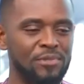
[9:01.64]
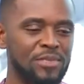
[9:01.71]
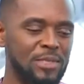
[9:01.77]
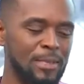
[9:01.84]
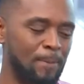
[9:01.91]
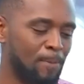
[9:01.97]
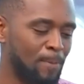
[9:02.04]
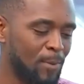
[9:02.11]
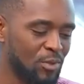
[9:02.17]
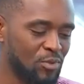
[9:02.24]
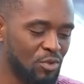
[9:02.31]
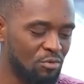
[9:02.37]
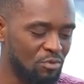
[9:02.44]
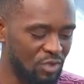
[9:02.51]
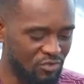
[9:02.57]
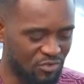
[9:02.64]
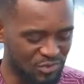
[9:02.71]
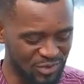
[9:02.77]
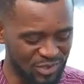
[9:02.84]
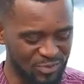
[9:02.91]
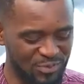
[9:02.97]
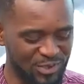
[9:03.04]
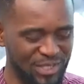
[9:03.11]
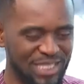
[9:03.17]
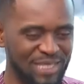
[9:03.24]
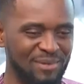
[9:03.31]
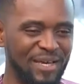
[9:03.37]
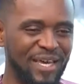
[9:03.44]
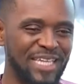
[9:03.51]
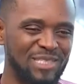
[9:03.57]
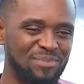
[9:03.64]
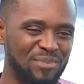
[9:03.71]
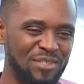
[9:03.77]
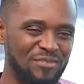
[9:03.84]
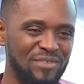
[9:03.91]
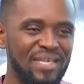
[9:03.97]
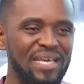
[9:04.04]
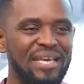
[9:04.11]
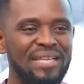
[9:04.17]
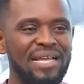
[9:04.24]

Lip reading: You see. So we've spoken about HPV.